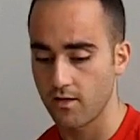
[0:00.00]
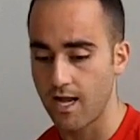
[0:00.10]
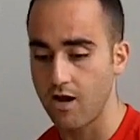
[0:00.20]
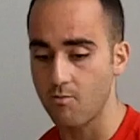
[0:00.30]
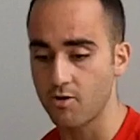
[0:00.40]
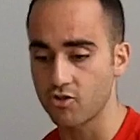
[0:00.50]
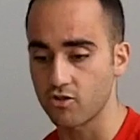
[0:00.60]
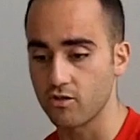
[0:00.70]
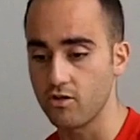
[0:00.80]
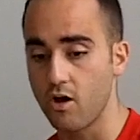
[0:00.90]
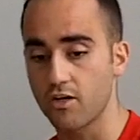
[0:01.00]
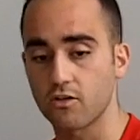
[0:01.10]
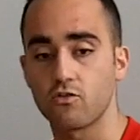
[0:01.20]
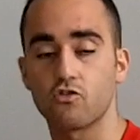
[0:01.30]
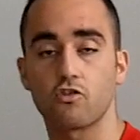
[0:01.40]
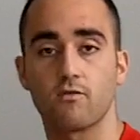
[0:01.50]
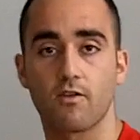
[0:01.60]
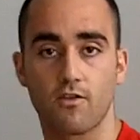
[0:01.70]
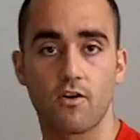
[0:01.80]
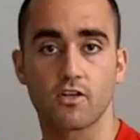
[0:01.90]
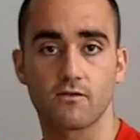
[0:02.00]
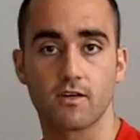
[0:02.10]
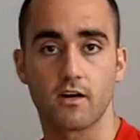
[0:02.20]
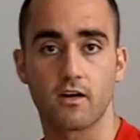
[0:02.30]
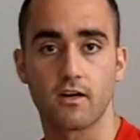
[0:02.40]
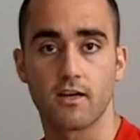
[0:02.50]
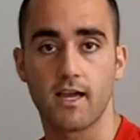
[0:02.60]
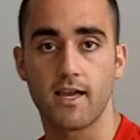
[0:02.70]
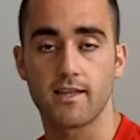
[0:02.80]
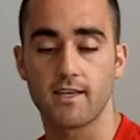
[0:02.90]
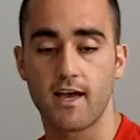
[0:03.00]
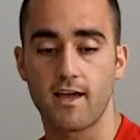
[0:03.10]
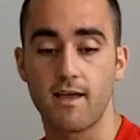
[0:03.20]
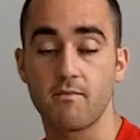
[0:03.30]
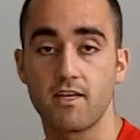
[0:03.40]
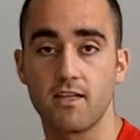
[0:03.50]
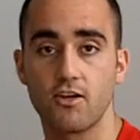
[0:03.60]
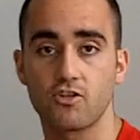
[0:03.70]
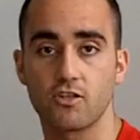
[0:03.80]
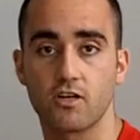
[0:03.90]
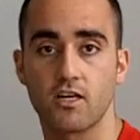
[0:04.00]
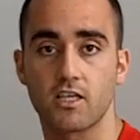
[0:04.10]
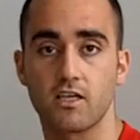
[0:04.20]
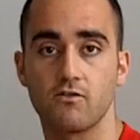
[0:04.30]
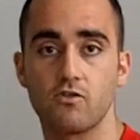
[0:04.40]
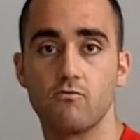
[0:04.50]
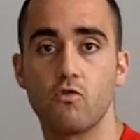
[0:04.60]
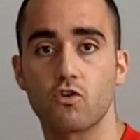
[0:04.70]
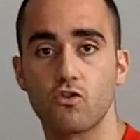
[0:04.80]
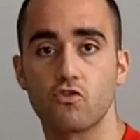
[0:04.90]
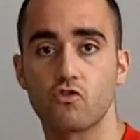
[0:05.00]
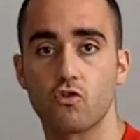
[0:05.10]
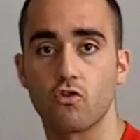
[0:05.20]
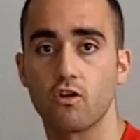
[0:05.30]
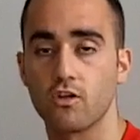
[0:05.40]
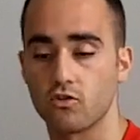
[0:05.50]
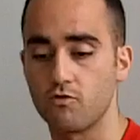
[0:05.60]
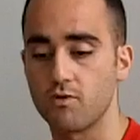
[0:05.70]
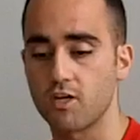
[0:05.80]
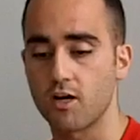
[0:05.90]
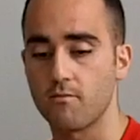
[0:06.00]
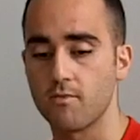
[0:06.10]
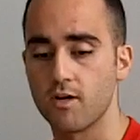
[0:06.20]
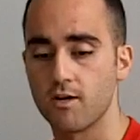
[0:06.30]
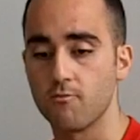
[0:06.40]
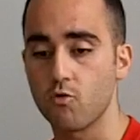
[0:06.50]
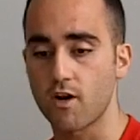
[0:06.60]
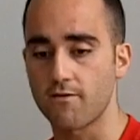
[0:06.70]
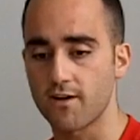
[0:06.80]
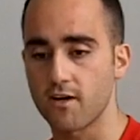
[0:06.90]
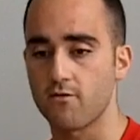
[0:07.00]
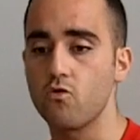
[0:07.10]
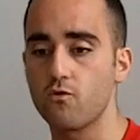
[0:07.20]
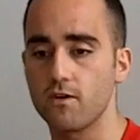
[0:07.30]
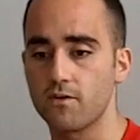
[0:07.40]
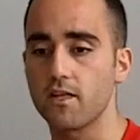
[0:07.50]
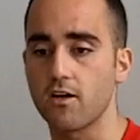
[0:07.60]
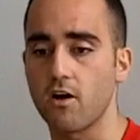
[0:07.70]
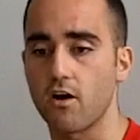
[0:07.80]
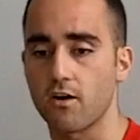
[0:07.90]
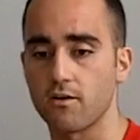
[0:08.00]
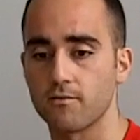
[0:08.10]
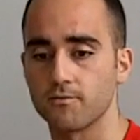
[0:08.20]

how much not in control of our thoughts we are. And meditation kind of gives you more control to become more aware of who we really are.